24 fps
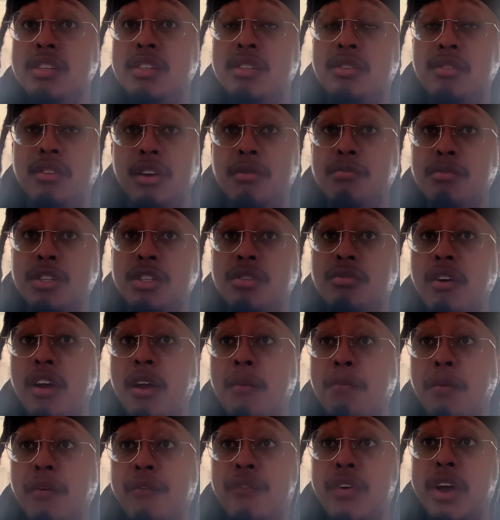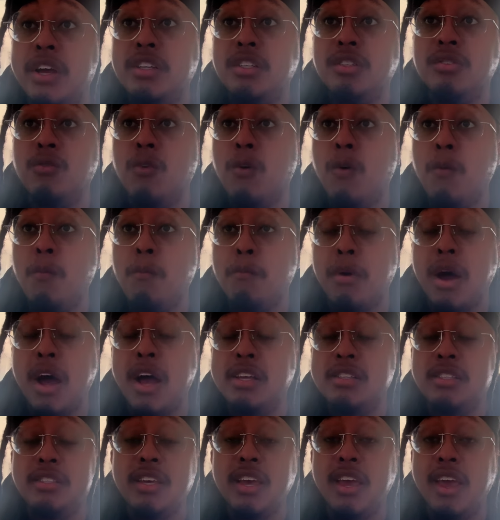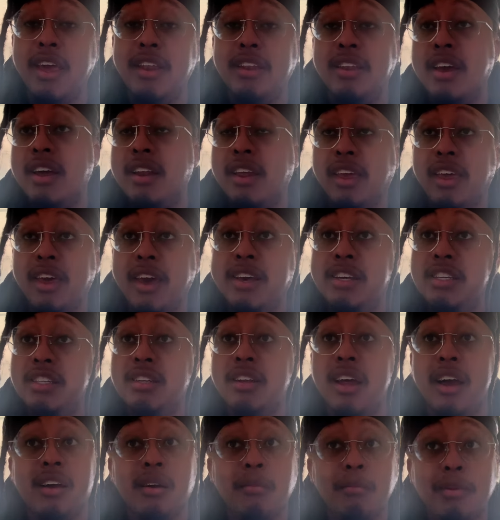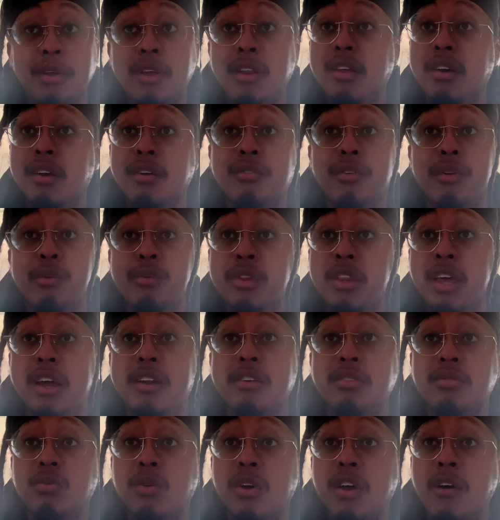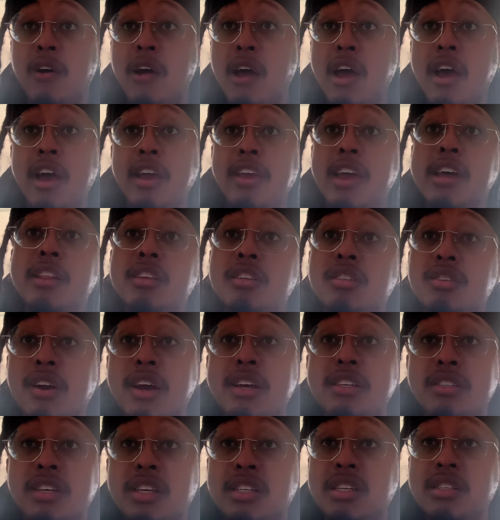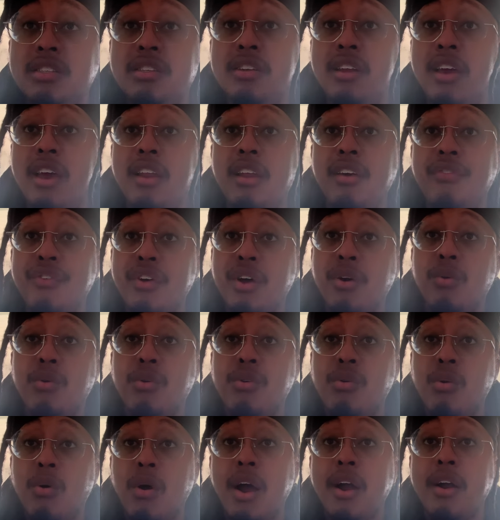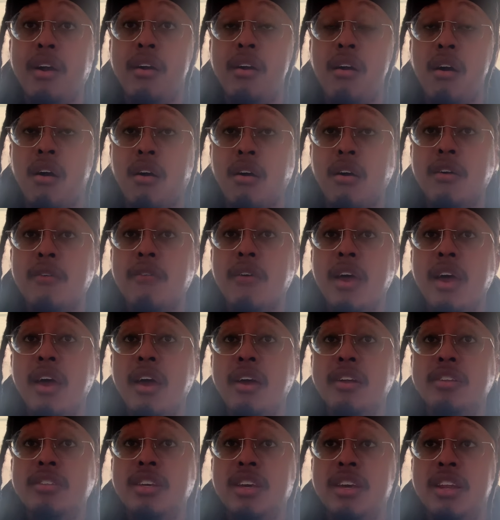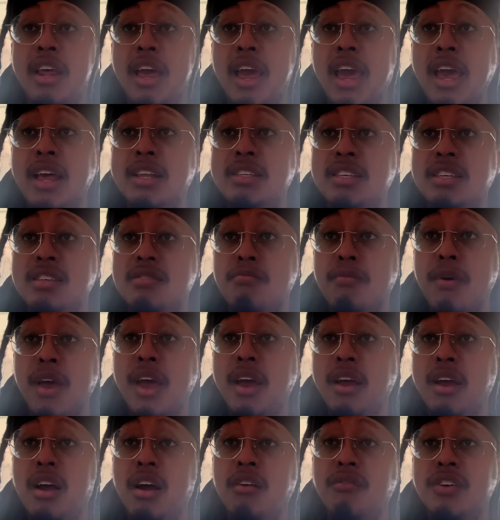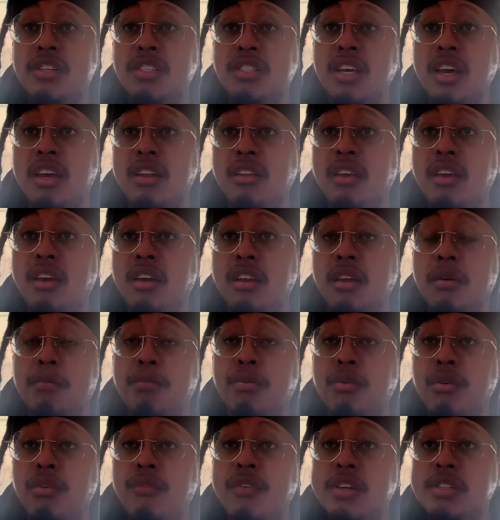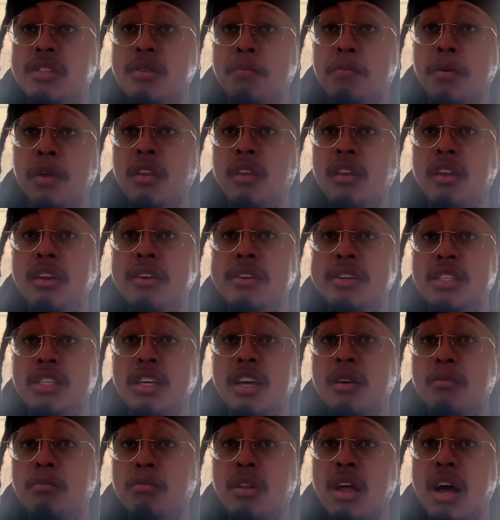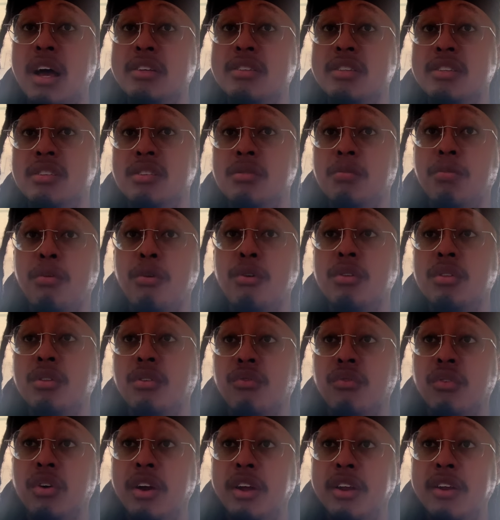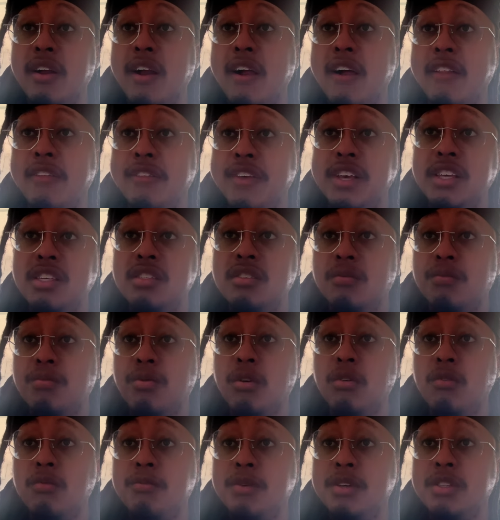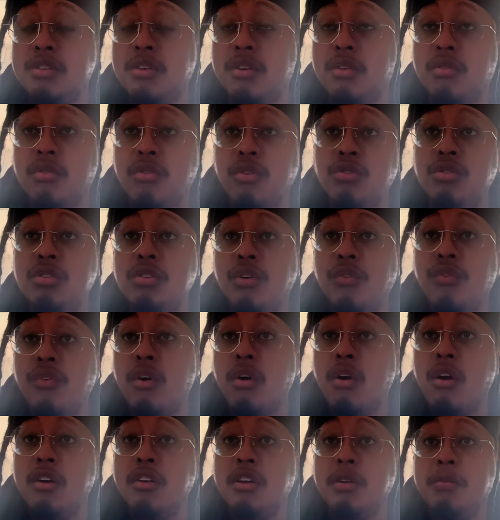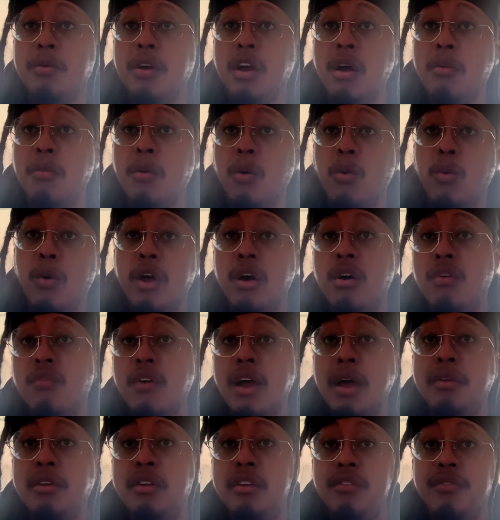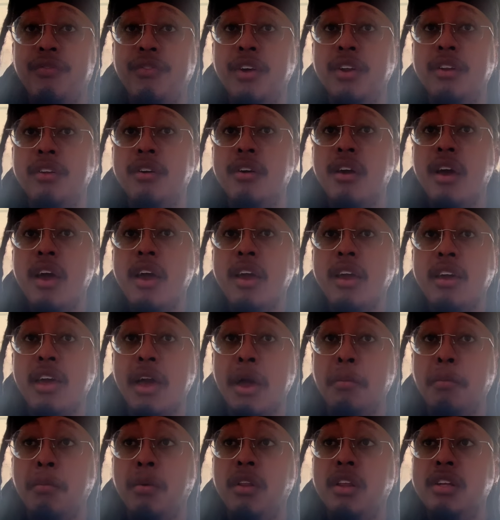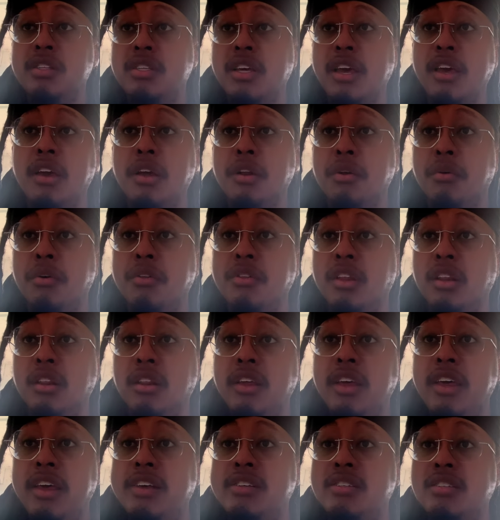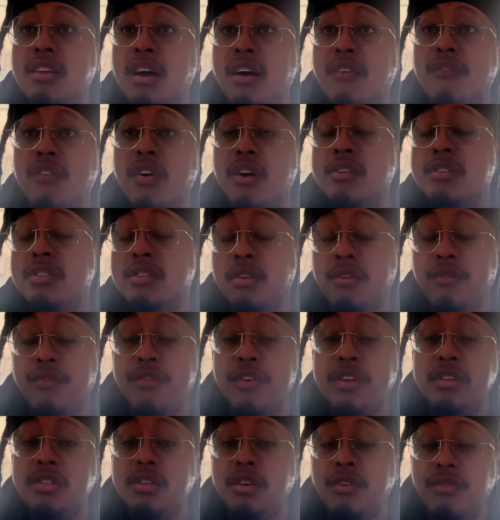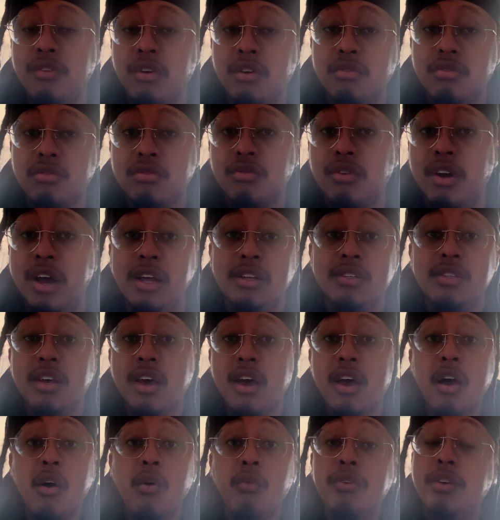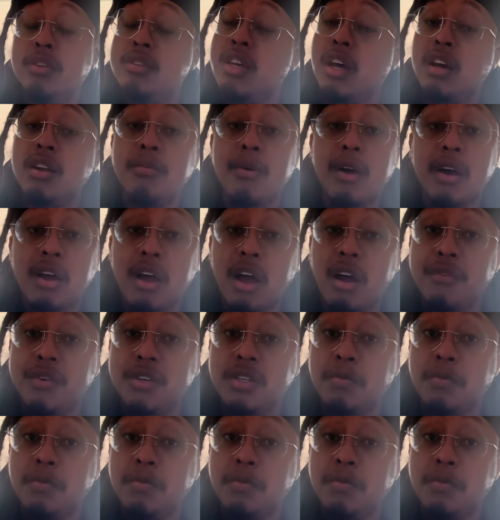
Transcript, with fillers: demonstrate professional mindset and dedication. I completely agree with that as well. Yet the transition to the NFL will require Hart to enhance his man coverage technique and improve his ability to shed blocks and support the run. These improvements are crucial for Hart to become a well-rounded defender capable of taking on the league's diverse offensive threats. When you're talking about coverage